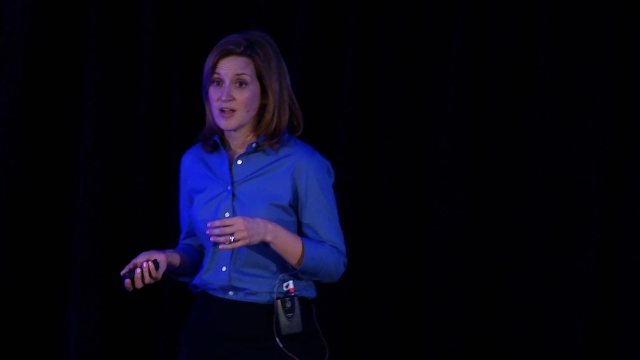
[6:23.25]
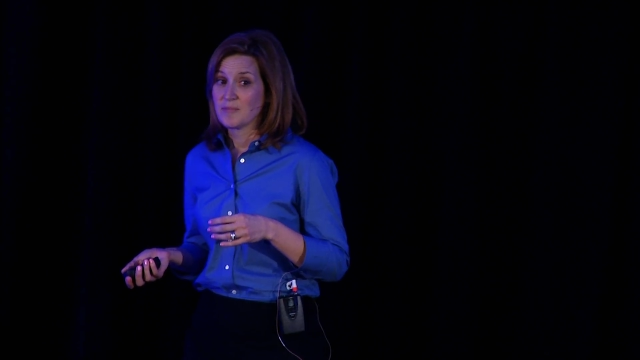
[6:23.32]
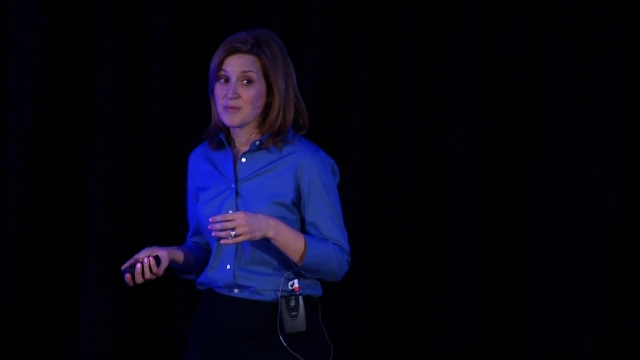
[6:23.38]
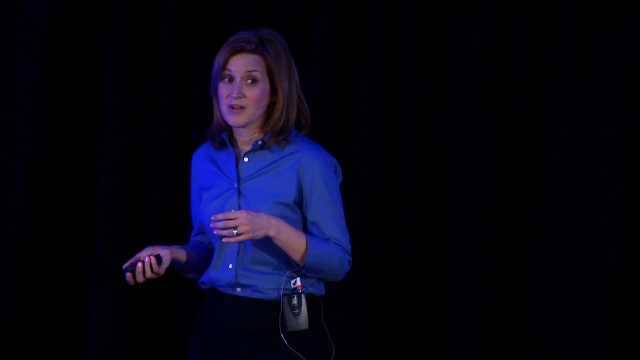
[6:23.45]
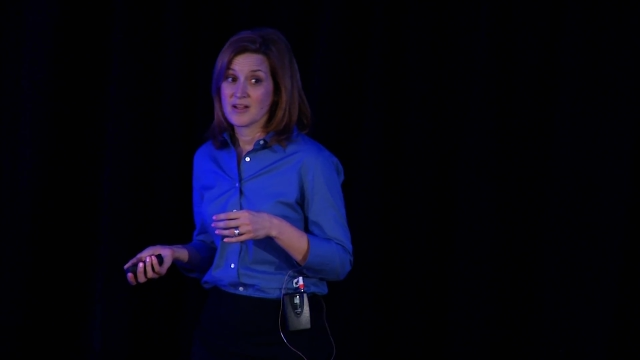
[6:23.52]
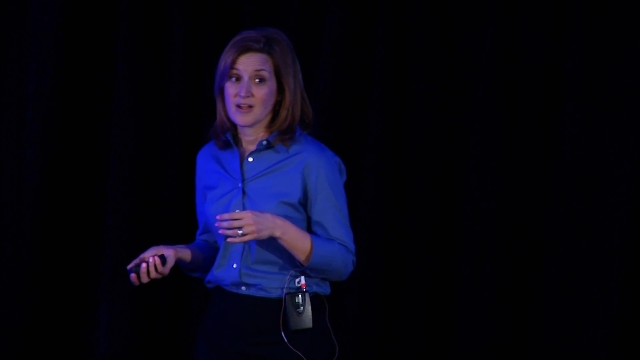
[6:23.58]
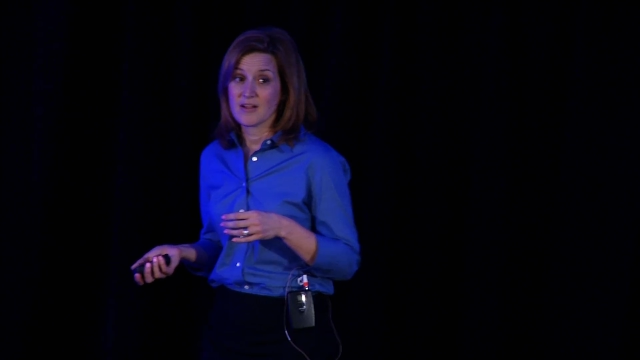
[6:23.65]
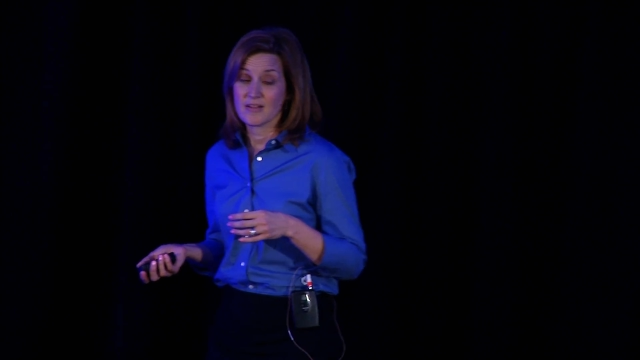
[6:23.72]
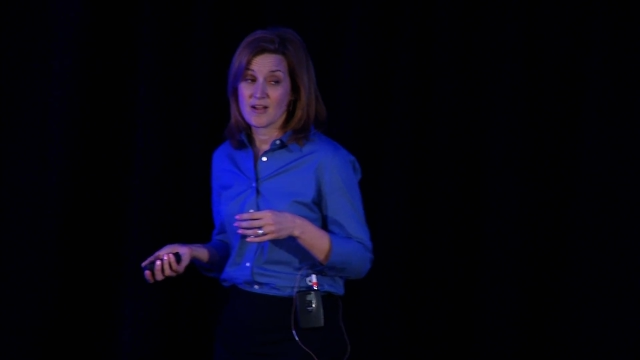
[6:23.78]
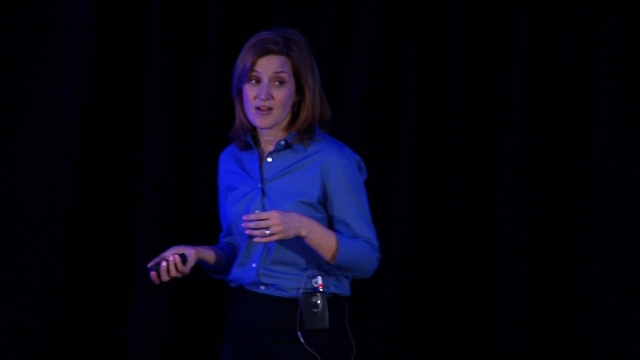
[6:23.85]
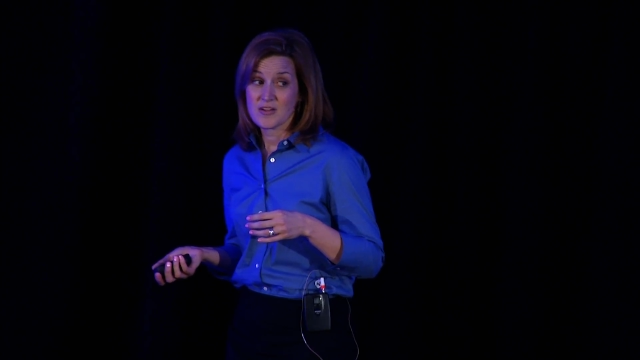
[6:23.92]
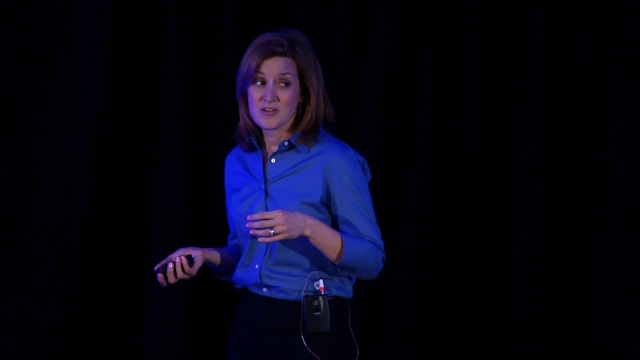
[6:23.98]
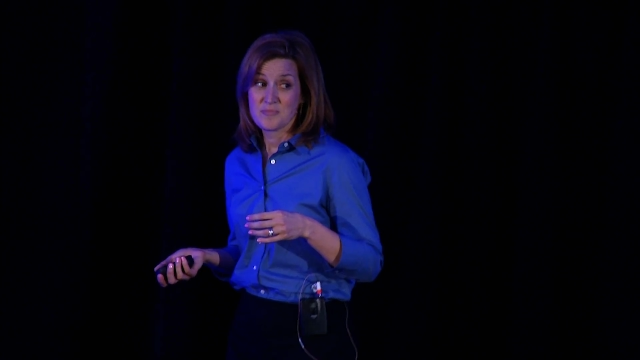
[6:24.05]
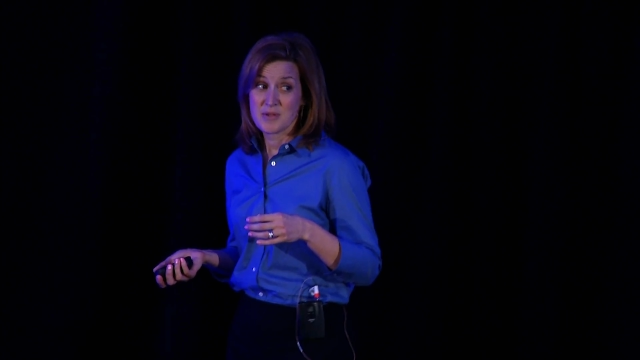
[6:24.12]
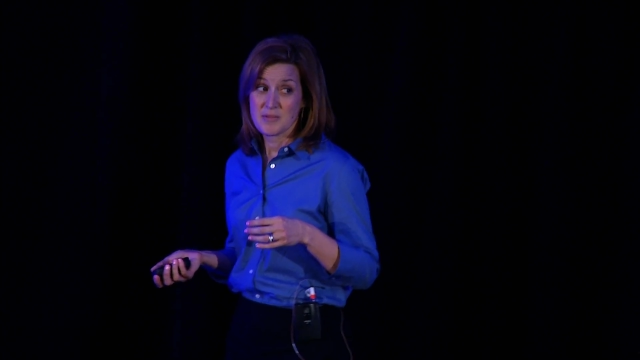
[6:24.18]
But all
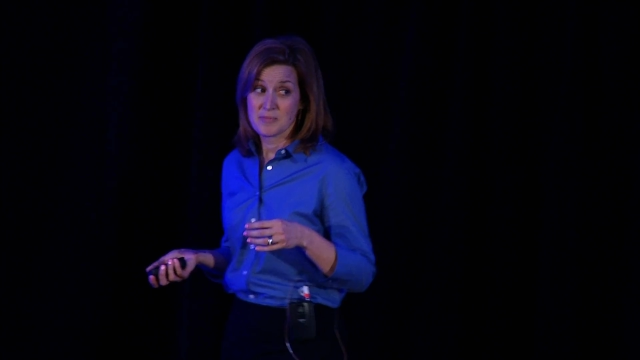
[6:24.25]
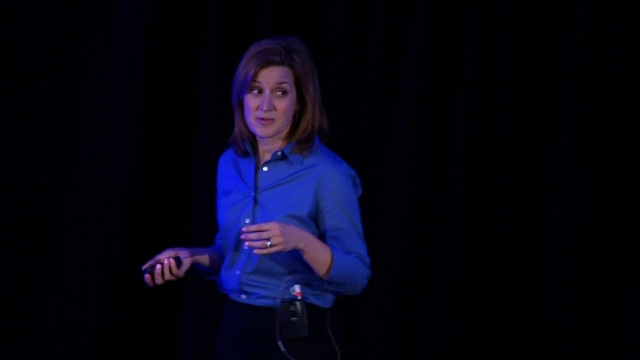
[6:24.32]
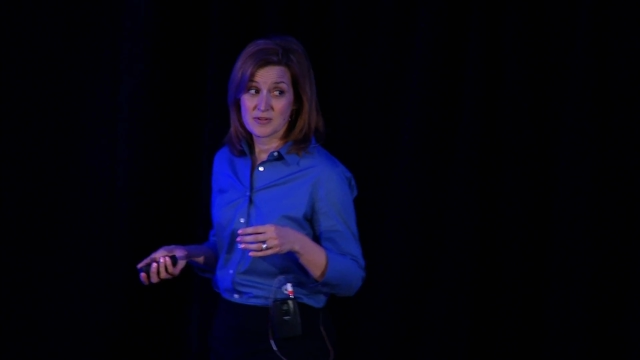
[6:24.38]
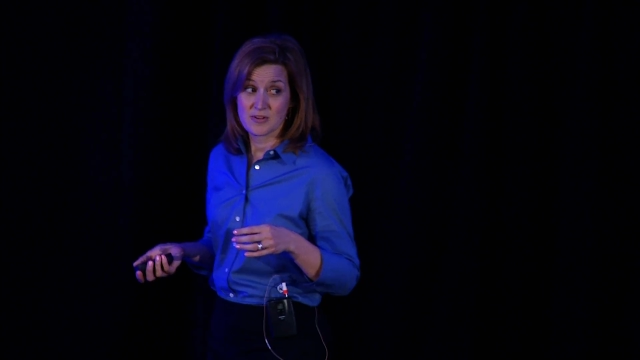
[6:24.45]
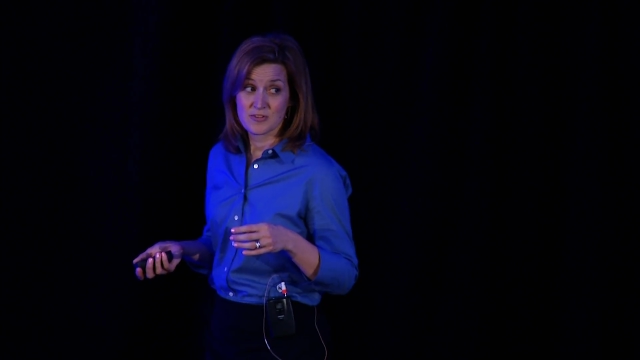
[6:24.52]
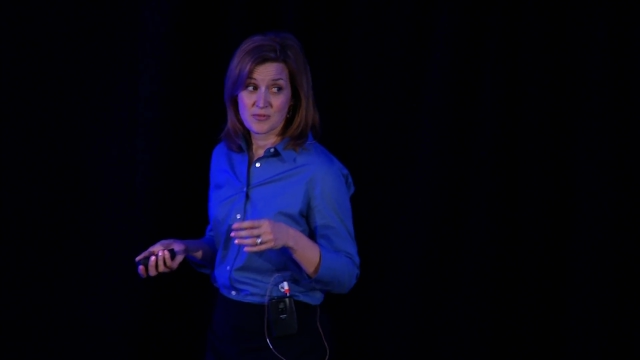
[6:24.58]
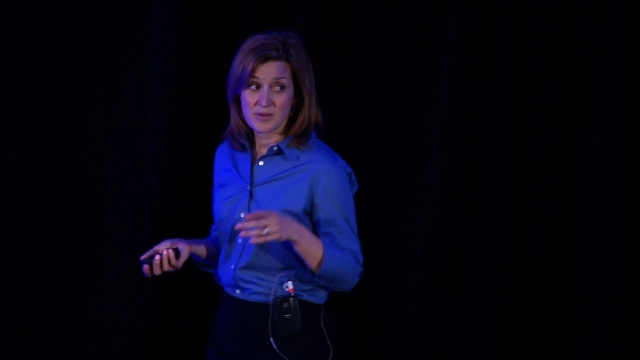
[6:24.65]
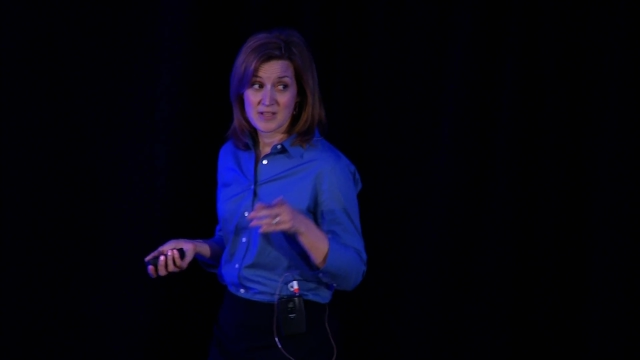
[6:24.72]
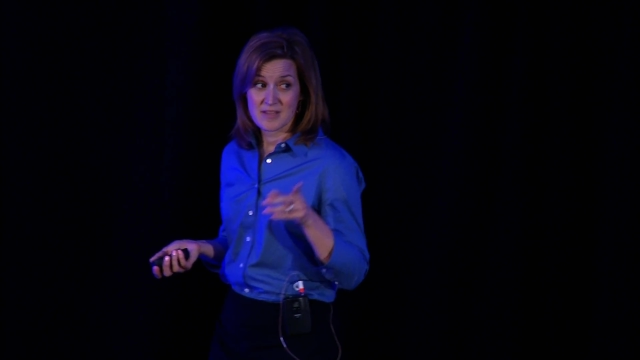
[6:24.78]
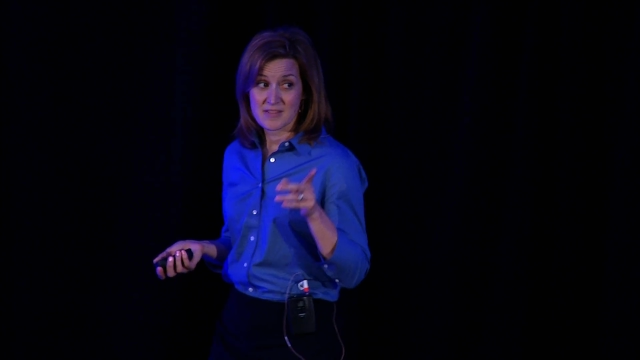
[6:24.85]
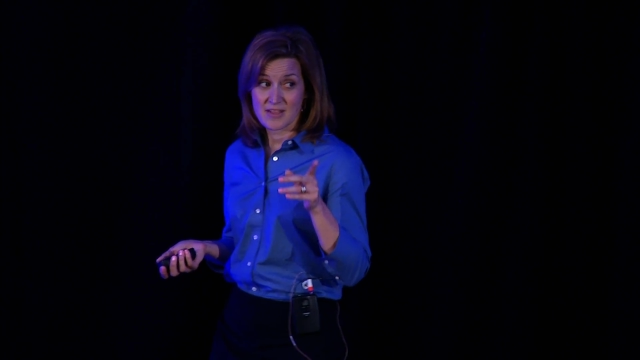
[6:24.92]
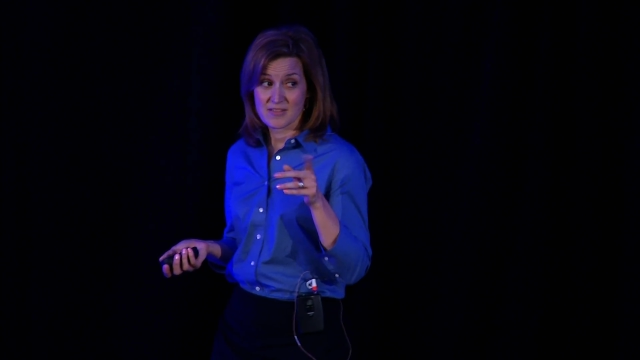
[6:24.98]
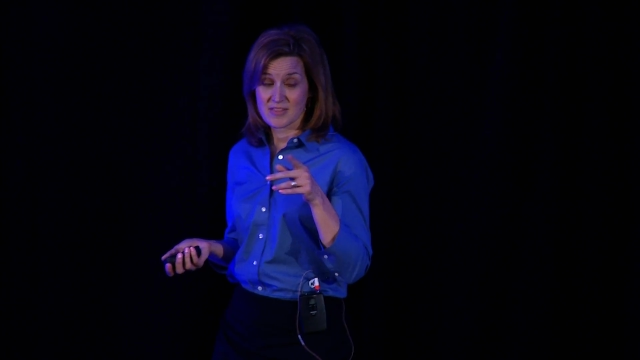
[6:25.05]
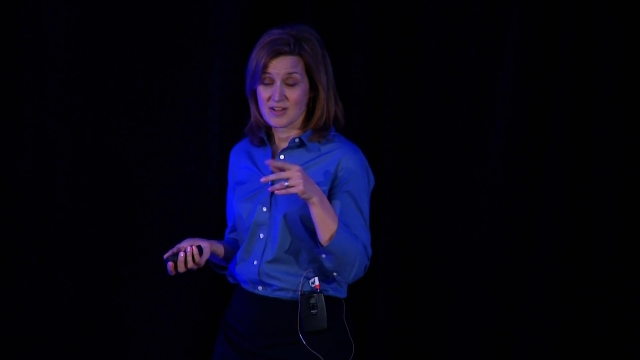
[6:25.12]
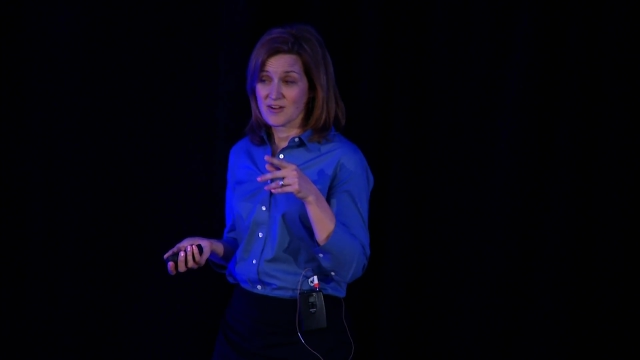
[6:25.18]
you people in your 20s
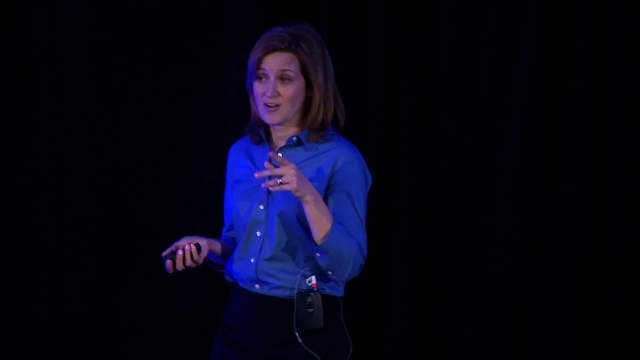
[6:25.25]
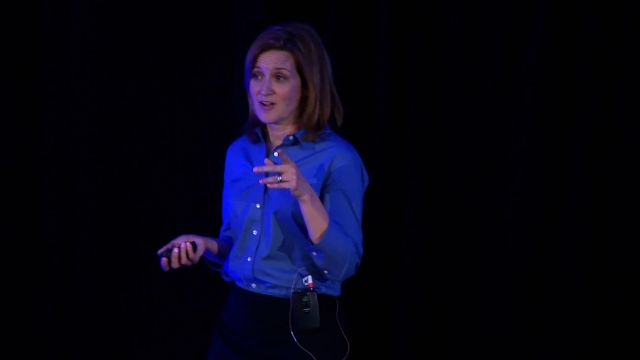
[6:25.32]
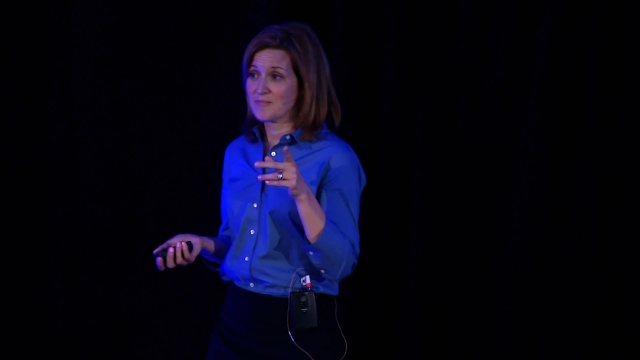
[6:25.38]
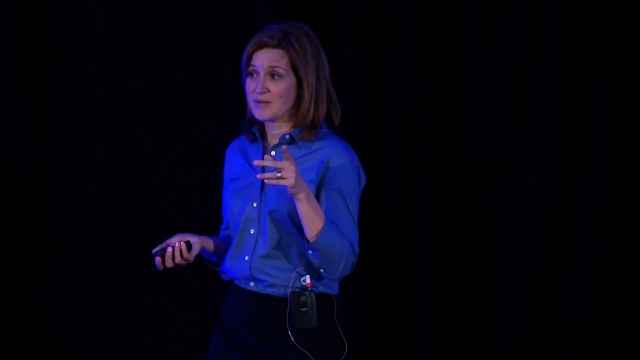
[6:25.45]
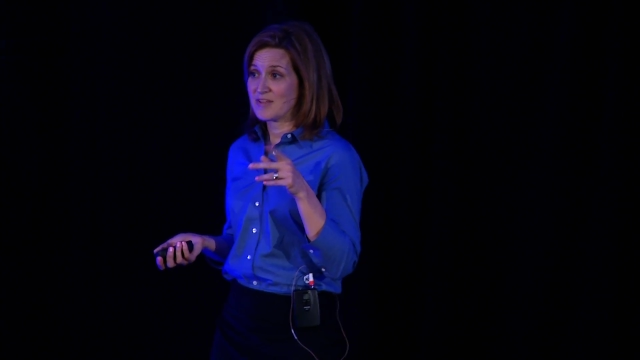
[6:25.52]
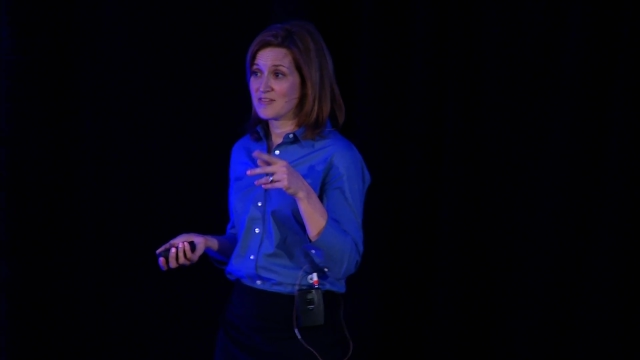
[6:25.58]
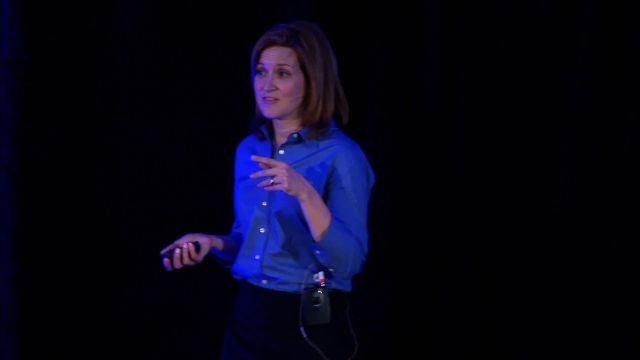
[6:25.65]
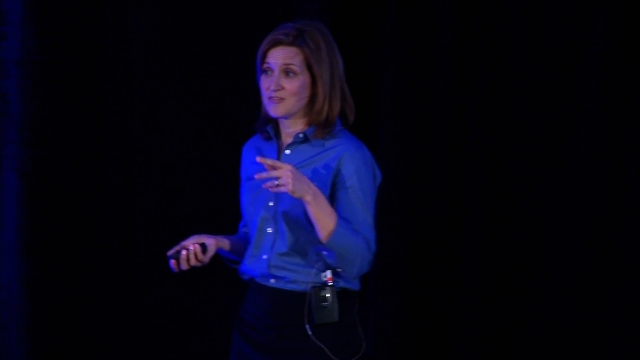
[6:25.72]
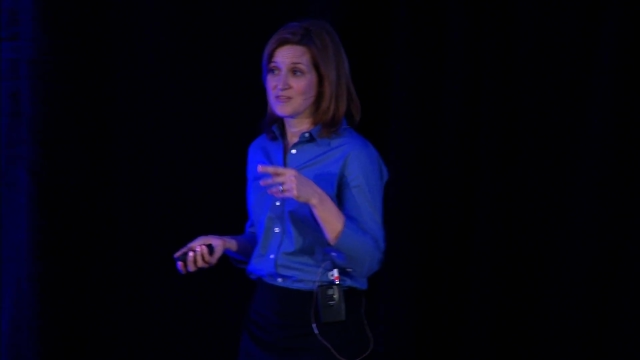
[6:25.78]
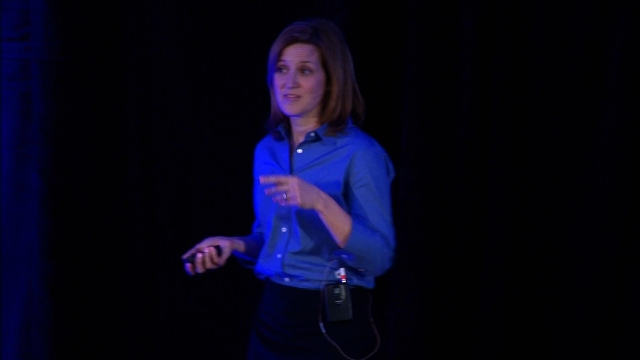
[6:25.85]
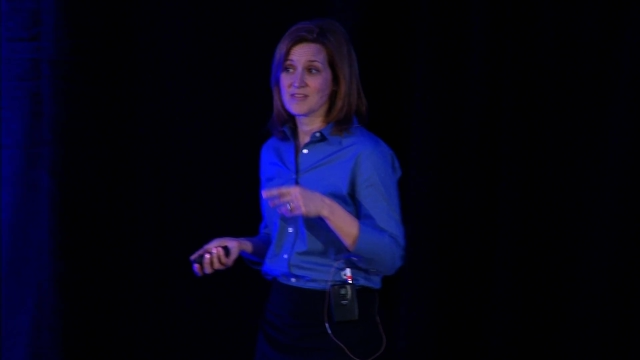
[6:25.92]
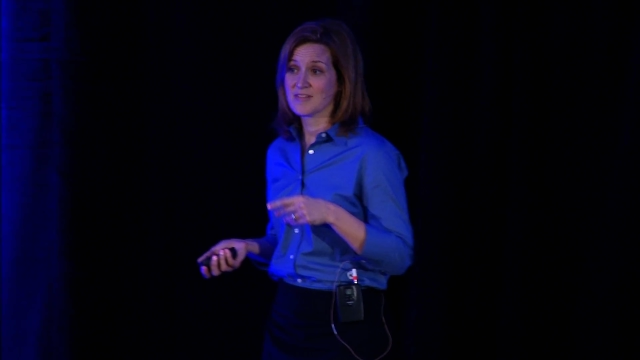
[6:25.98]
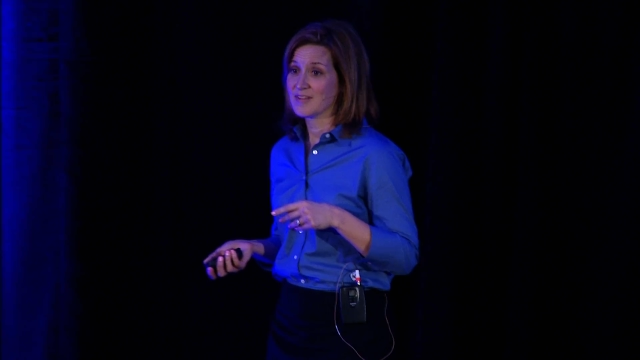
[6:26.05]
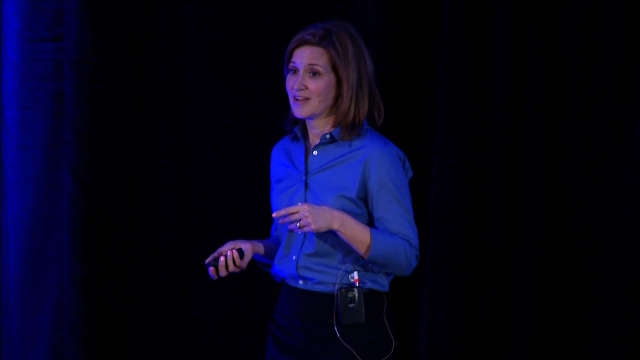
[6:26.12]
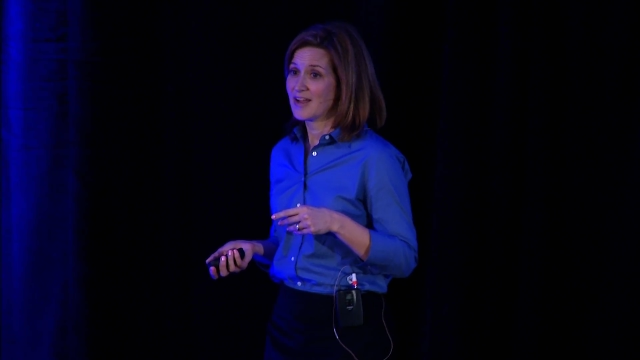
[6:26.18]
out there, all my
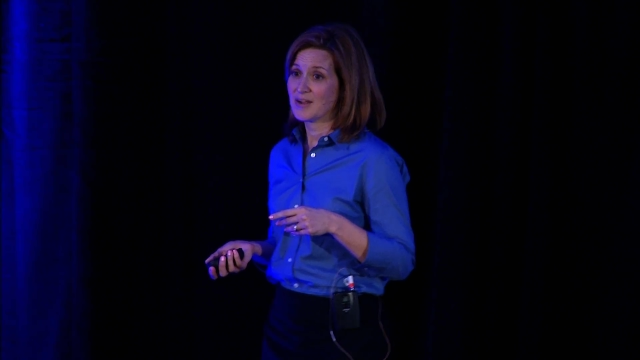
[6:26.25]
students,